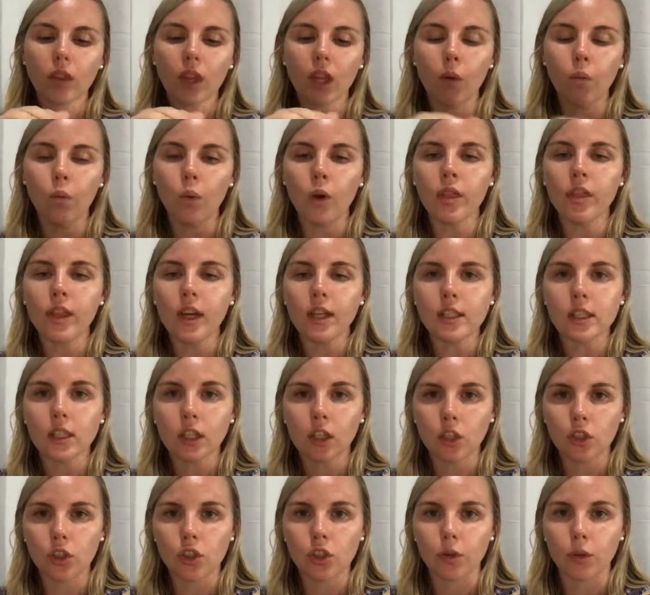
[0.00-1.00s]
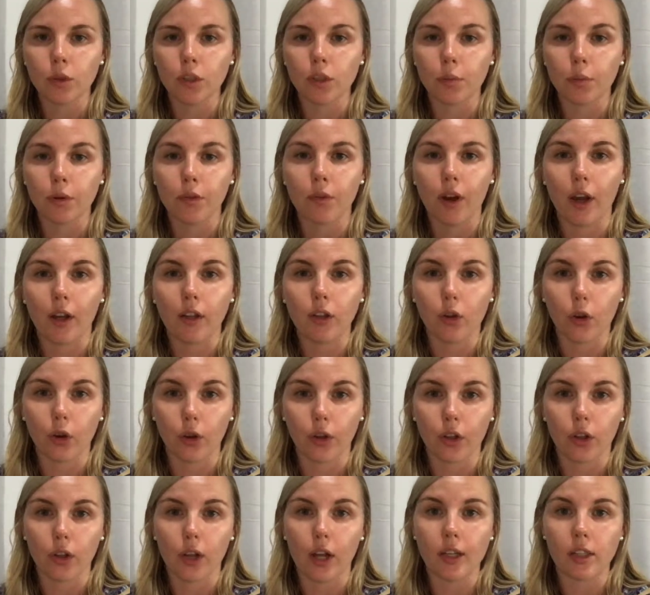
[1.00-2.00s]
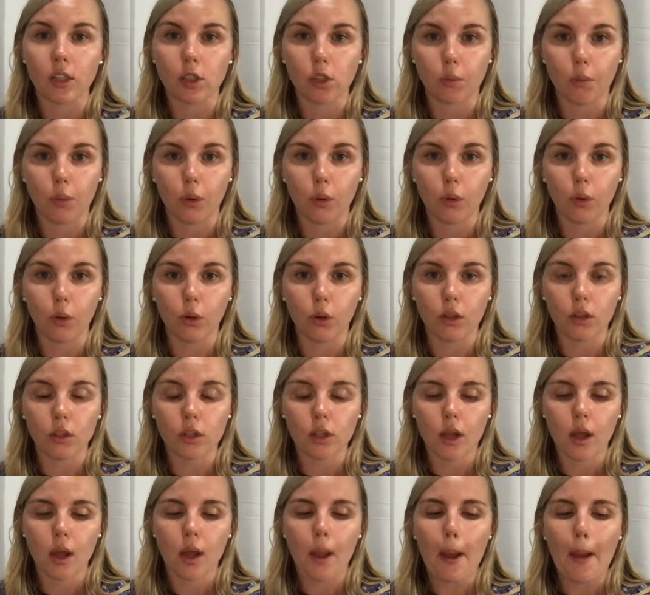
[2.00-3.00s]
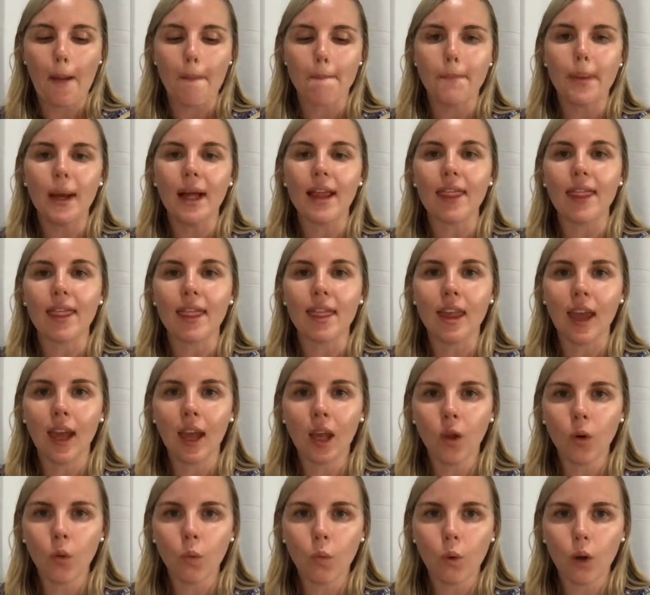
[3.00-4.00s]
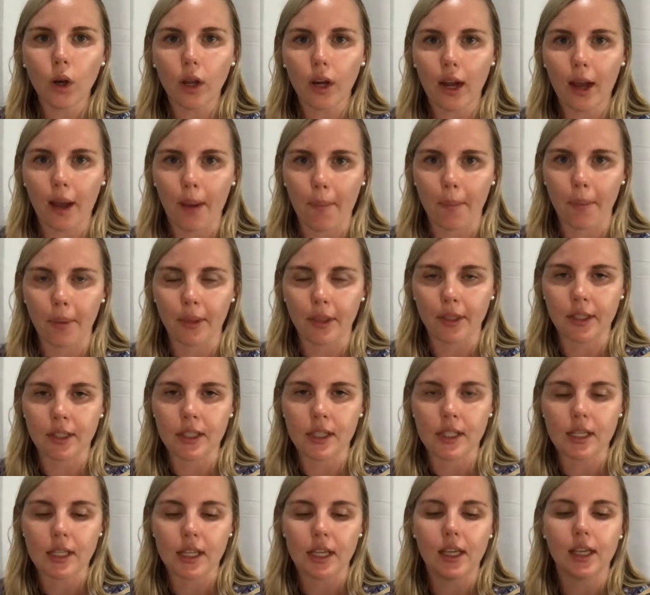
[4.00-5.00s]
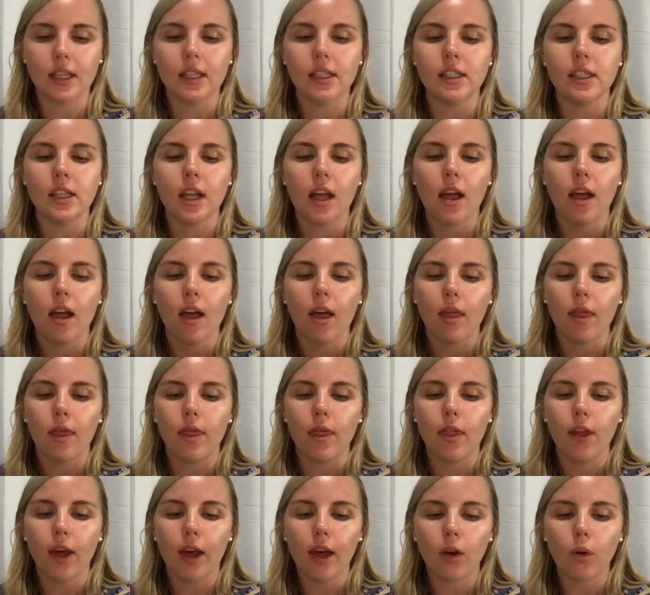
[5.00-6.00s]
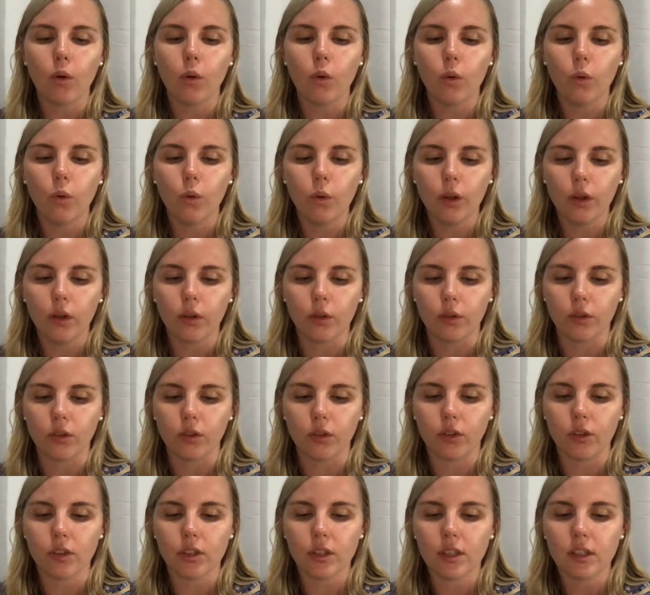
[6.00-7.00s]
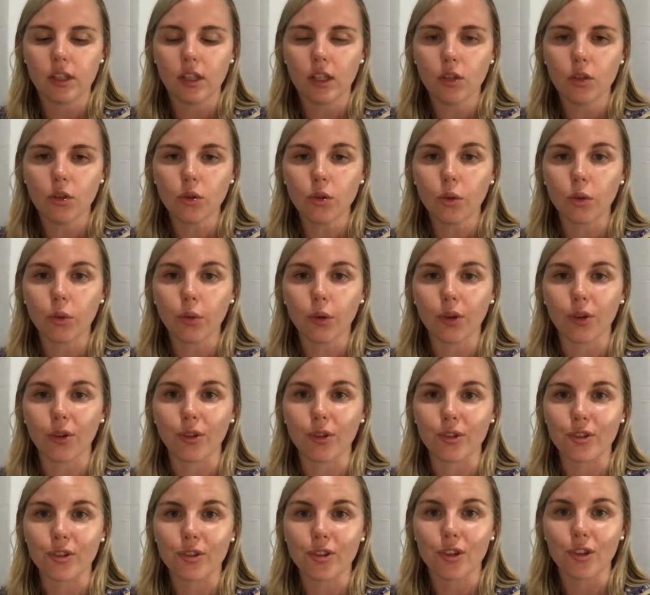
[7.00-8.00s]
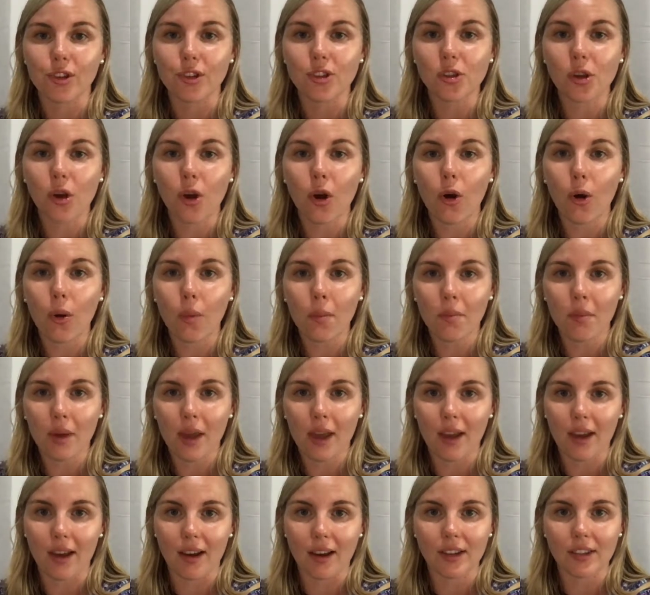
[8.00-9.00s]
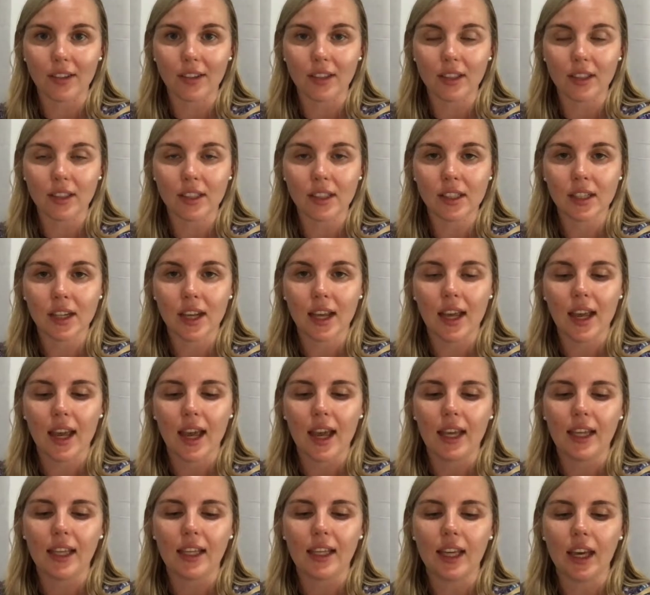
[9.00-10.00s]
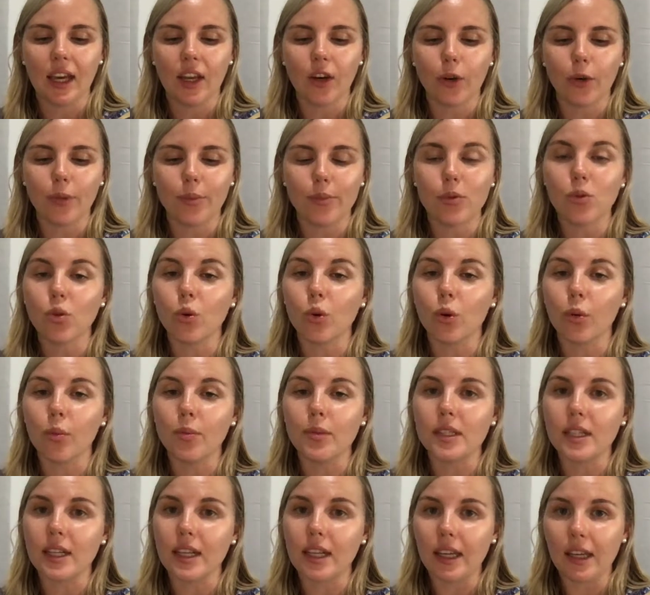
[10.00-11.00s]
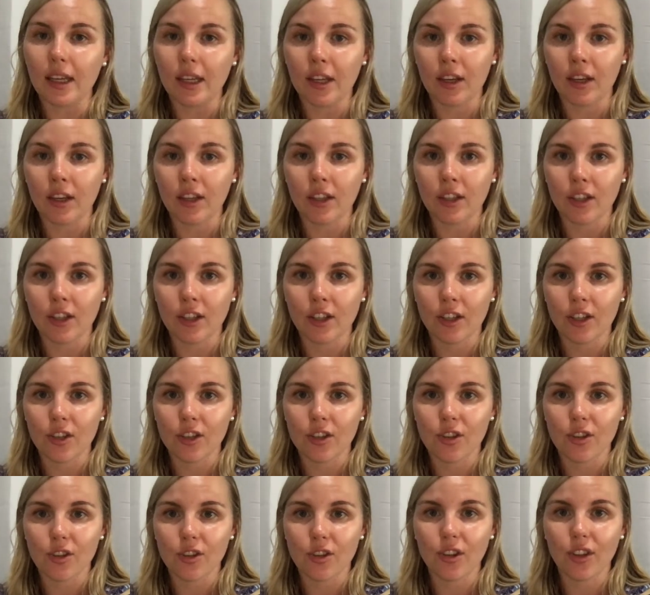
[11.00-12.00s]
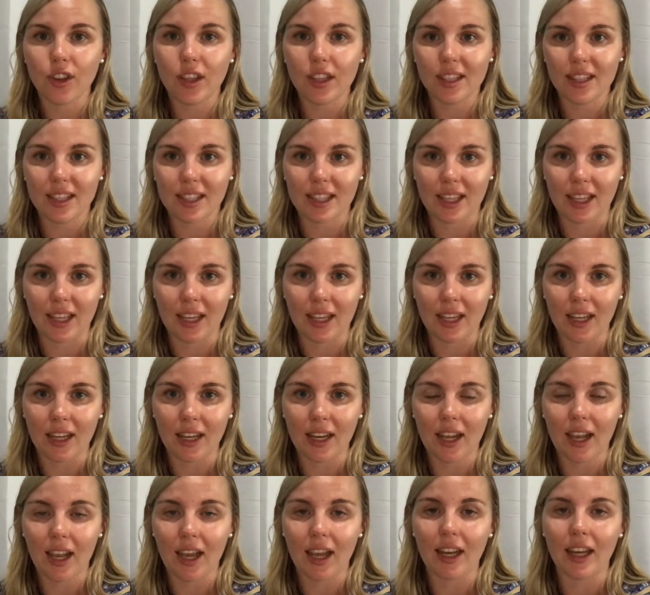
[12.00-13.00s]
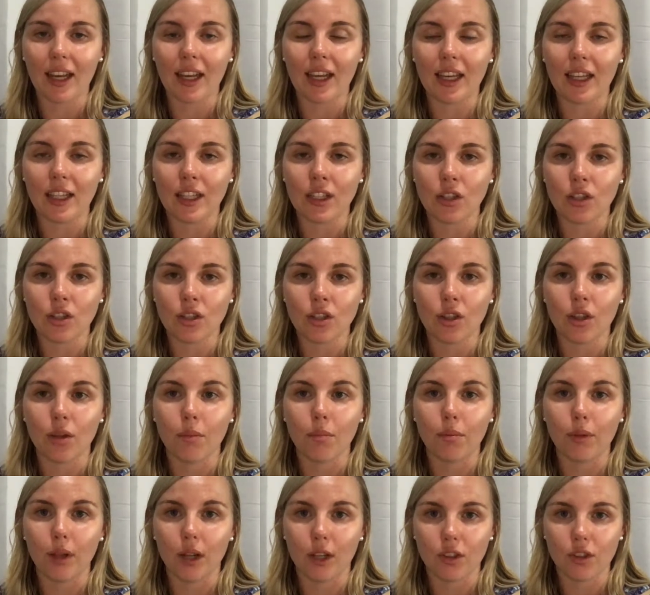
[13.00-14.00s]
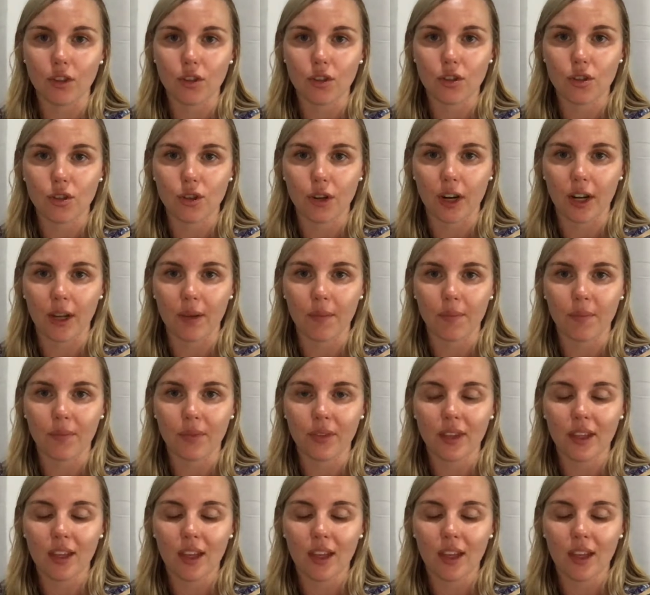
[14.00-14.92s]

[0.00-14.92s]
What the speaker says: And what that's going to do is provide localized support. But then what happens is that oil, those essential oils, those compounds get absorbed into the skin and into the bloodstream,